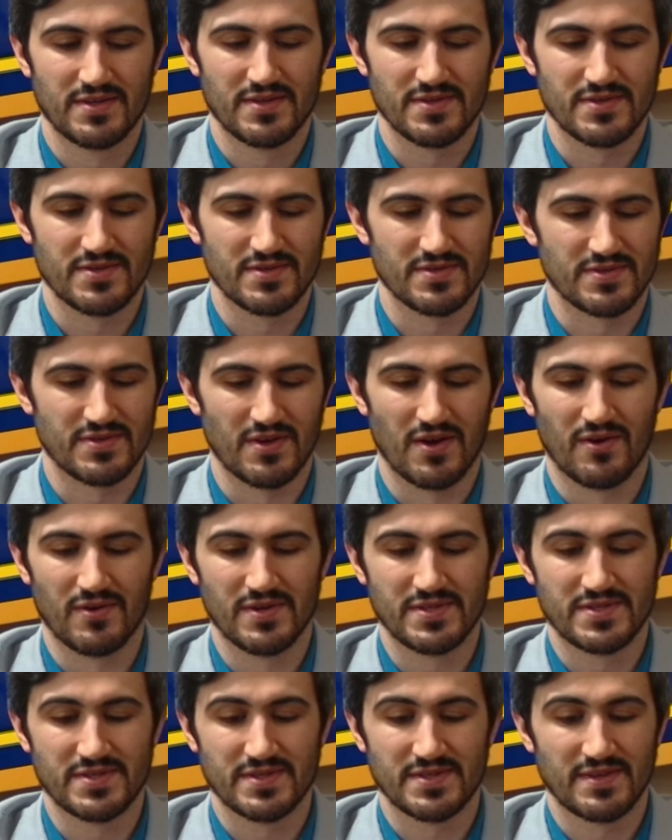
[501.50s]
So
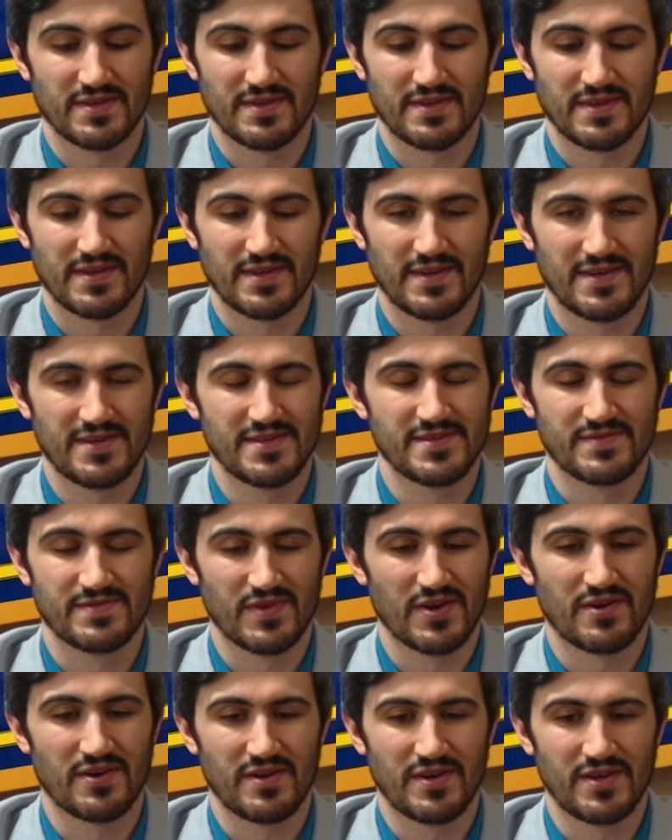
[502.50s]
it is
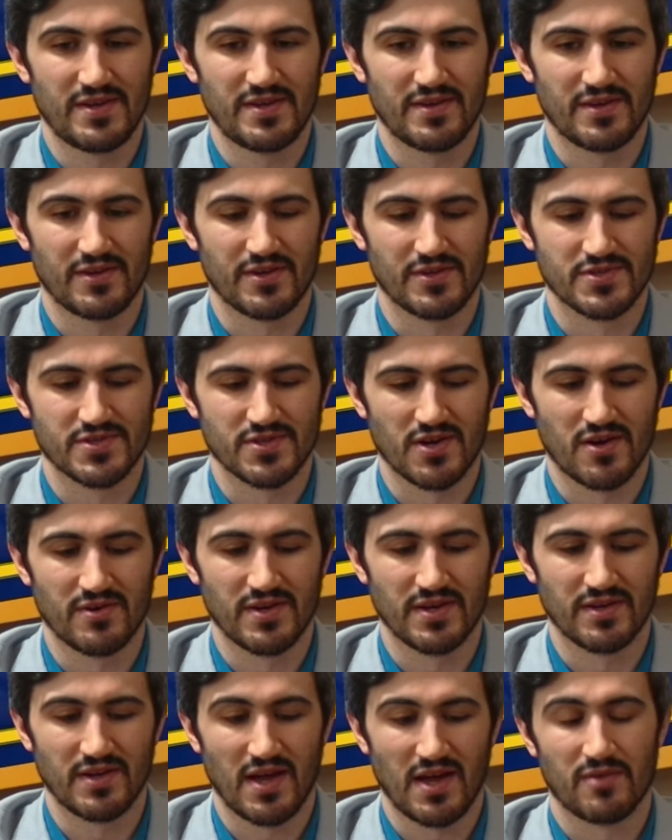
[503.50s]
very
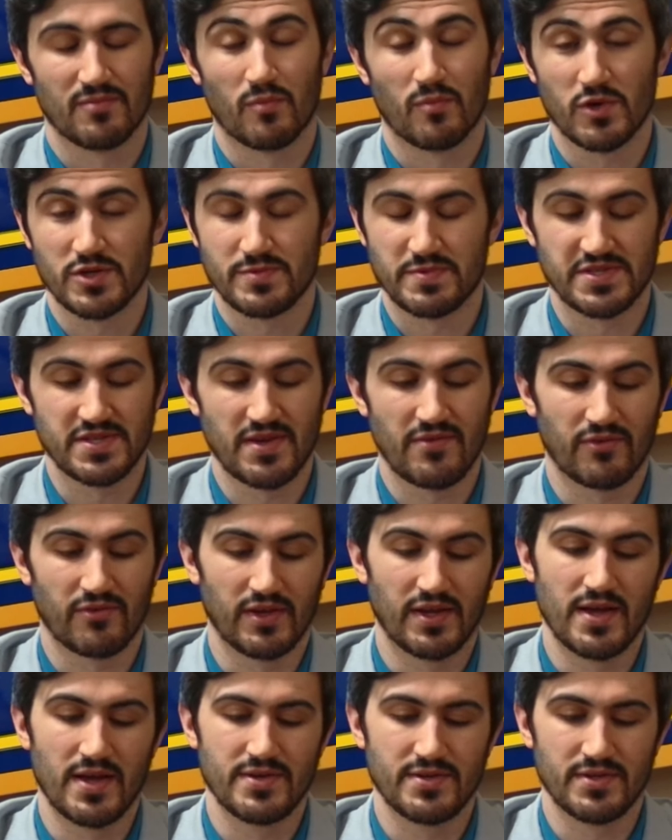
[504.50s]
concerning. Now, more
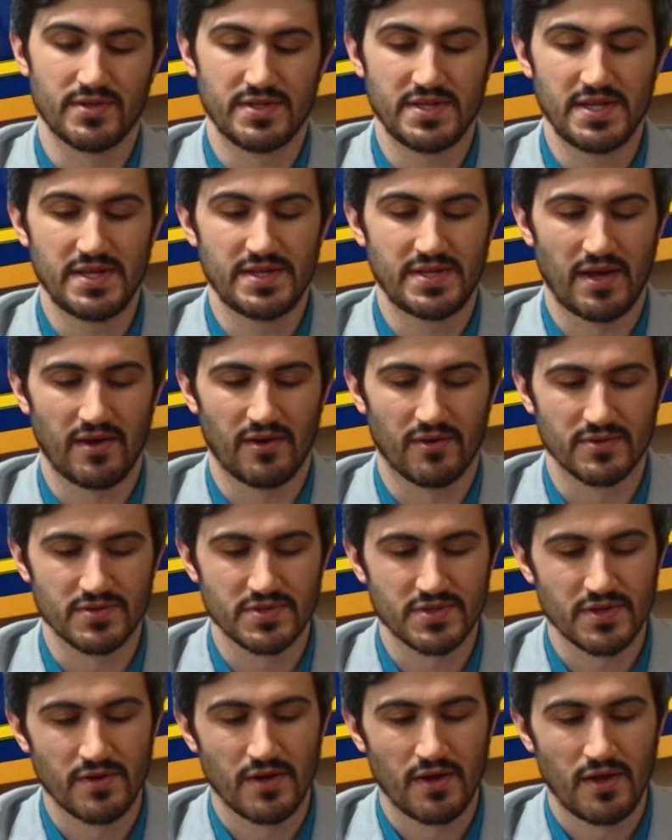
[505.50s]
specifically, getting to the
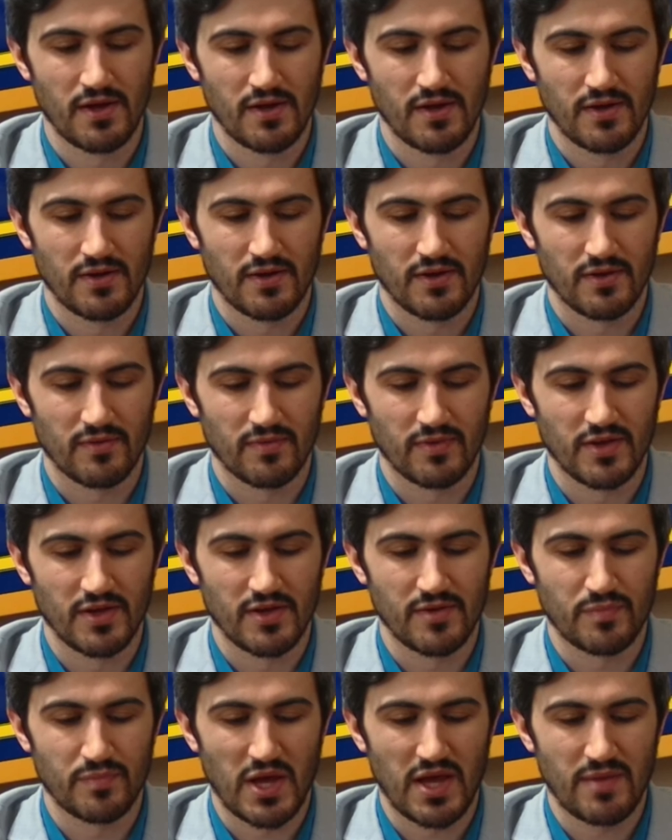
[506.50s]
details,
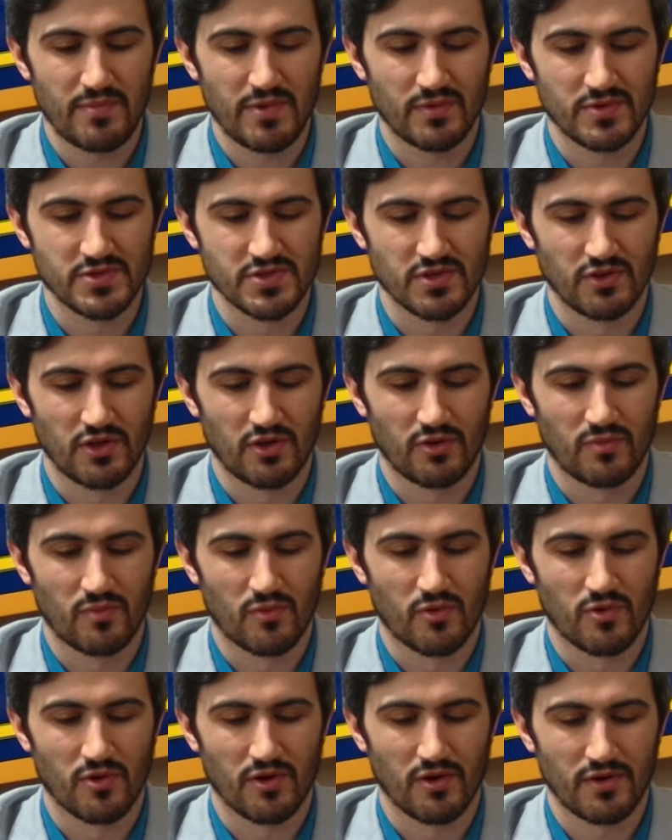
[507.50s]
the payment was a little
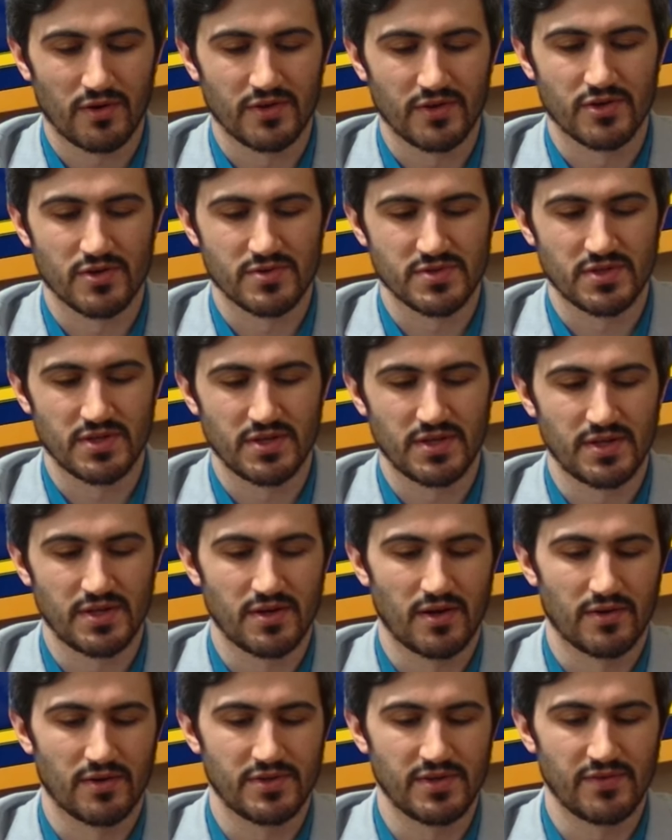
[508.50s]
more in terms of
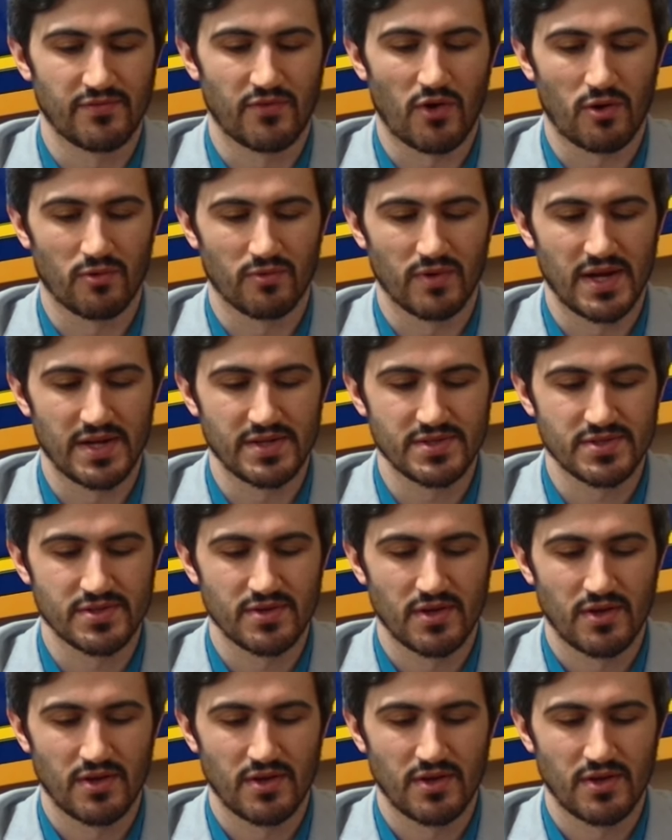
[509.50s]
the default rates.